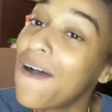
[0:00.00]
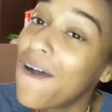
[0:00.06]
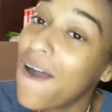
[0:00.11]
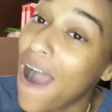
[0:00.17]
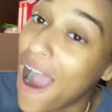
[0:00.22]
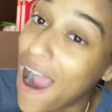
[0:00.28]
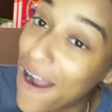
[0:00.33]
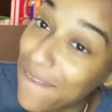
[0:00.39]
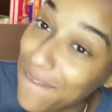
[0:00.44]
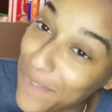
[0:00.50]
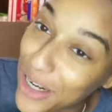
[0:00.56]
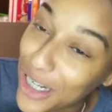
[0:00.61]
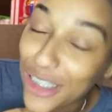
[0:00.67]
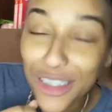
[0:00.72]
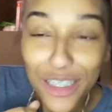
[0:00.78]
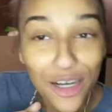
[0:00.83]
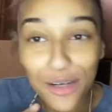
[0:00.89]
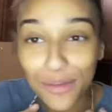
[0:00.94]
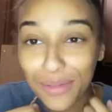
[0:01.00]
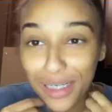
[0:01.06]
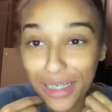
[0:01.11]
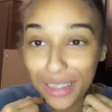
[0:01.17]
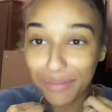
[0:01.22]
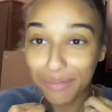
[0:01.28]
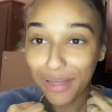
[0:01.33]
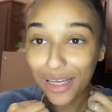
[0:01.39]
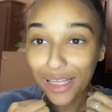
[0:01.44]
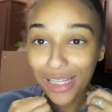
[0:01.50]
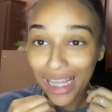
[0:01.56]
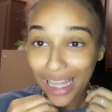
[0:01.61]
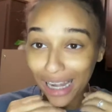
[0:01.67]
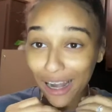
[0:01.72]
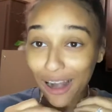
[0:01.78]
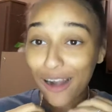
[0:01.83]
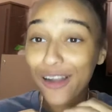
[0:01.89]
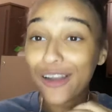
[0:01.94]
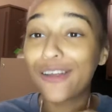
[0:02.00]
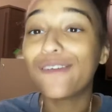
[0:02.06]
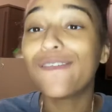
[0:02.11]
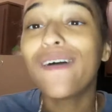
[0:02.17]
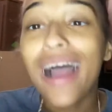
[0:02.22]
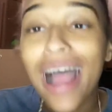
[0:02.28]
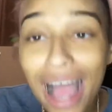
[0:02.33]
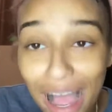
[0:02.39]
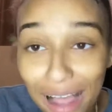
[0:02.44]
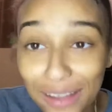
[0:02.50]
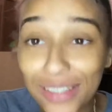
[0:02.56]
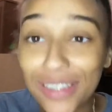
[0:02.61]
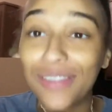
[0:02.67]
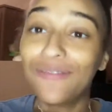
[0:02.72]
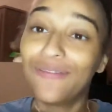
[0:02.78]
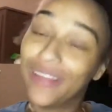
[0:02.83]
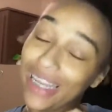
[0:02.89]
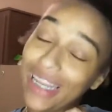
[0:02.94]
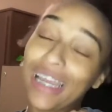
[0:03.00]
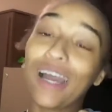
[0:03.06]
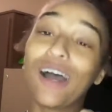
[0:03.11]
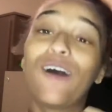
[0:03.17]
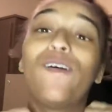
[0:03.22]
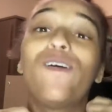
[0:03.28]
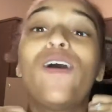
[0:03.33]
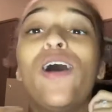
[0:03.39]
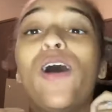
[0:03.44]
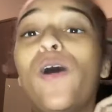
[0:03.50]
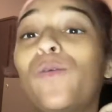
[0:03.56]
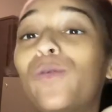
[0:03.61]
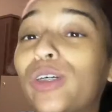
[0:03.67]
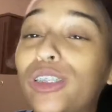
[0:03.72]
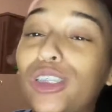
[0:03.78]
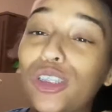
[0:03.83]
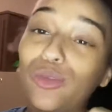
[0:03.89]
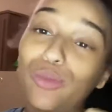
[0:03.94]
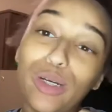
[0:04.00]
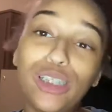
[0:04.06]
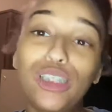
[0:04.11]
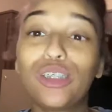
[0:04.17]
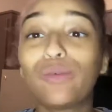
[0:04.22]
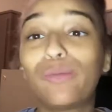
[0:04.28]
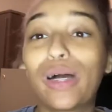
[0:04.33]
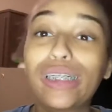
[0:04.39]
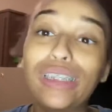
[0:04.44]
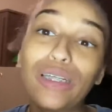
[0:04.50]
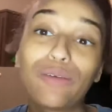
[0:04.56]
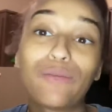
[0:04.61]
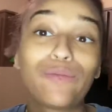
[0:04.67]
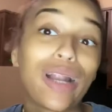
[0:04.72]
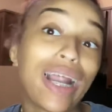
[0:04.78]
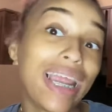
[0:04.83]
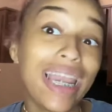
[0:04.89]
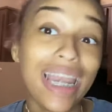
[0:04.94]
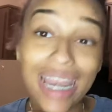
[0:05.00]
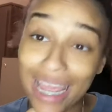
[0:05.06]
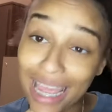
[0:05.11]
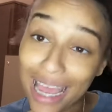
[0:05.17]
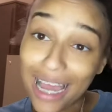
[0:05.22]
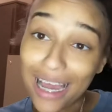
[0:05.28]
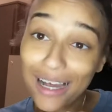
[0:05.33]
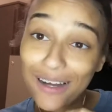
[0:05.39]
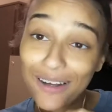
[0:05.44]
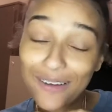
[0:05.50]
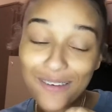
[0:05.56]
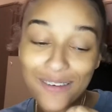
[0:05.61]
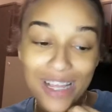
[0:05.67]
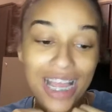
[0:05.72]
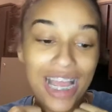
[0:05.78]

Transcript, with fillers: our first home cooked meal in our new house video, which is what you're watching right now.